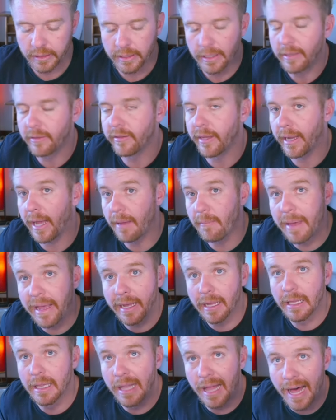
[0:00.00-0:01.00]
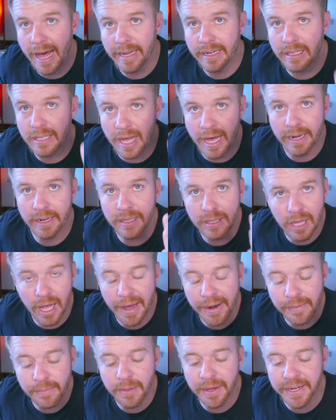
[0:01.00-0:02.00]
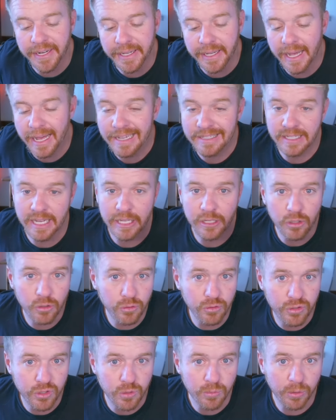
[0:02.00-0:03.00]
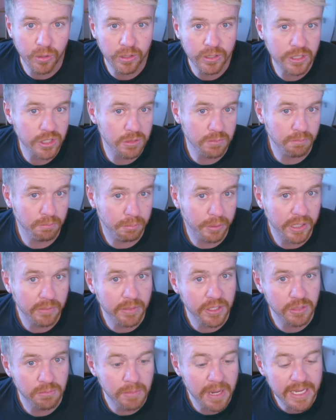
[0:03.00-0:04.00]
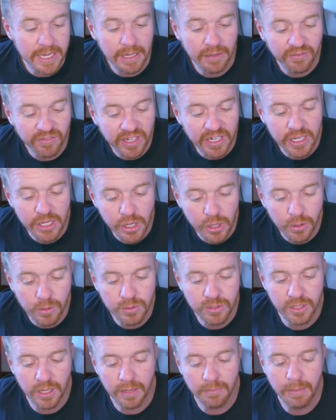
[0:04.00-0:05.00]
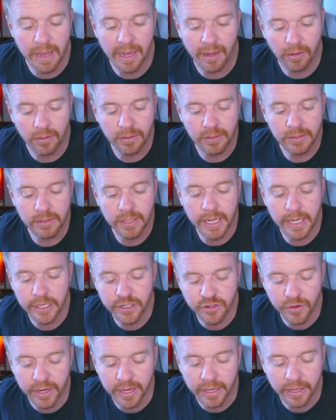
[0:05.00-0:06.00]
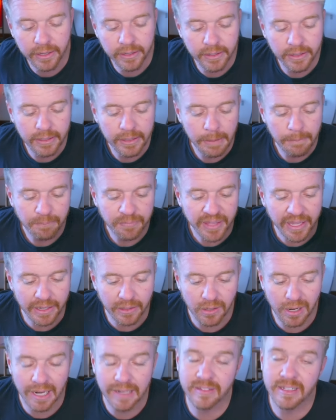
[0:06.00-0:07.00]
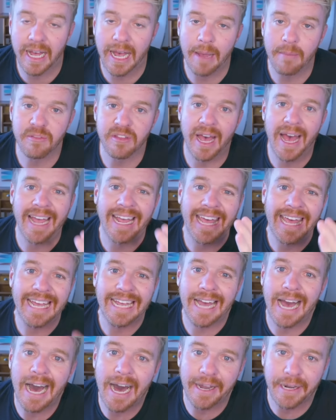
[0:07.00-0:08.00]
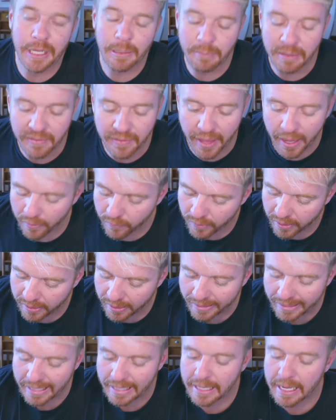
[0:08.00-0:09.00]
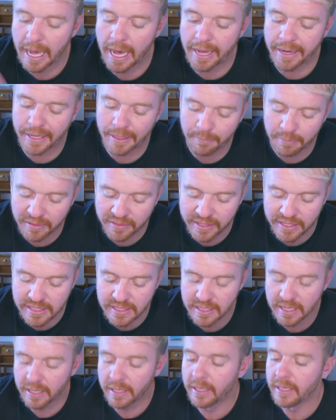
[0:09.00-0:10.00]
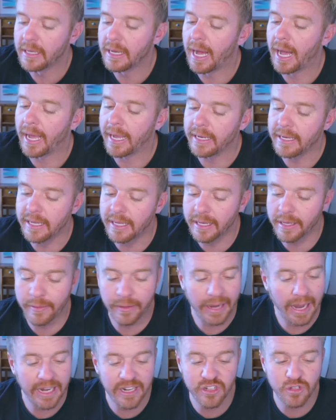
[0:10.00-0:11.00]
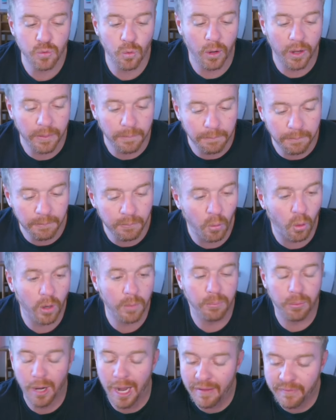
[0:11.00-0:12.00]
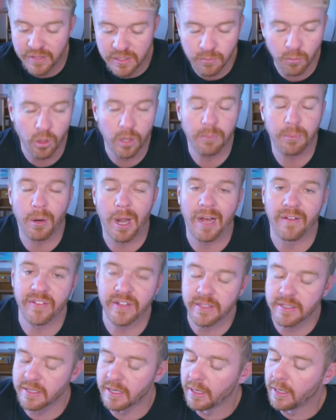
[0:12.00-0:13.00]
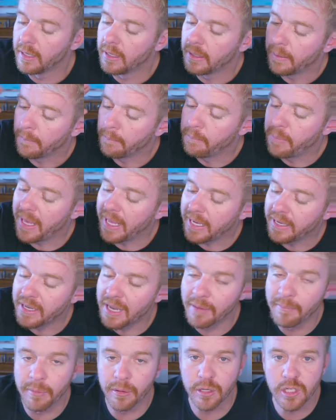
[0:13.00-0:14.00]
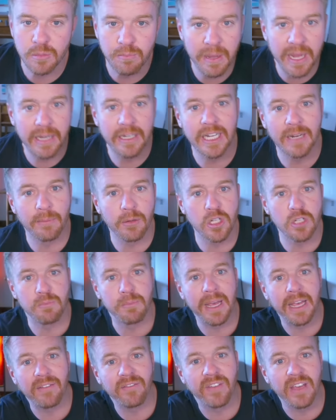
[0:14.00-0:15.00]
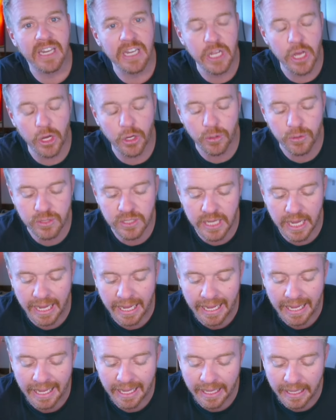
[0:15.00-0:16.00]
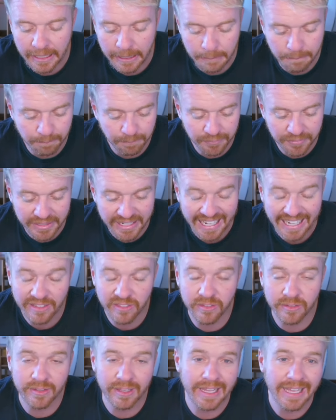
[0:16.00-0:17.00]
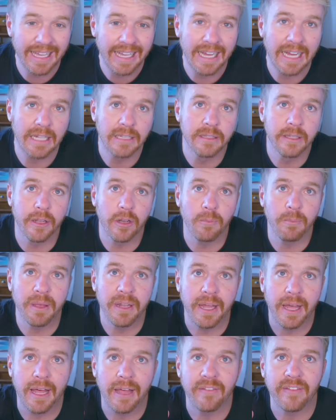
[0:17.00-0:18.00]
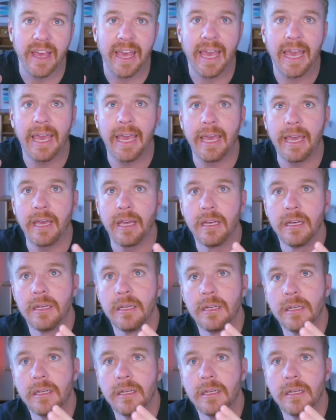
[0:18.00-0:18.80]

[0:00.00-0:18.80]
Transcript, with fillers: it's like I make a lot, a lot, a lot of money as a YouTuber, just pretty much making videos about day trading. And a lot of times I get caught up in that, right? I get caught up in this idea that I just want more profits, more profits big numbers, big numbers, big videos, and it's a little bit of a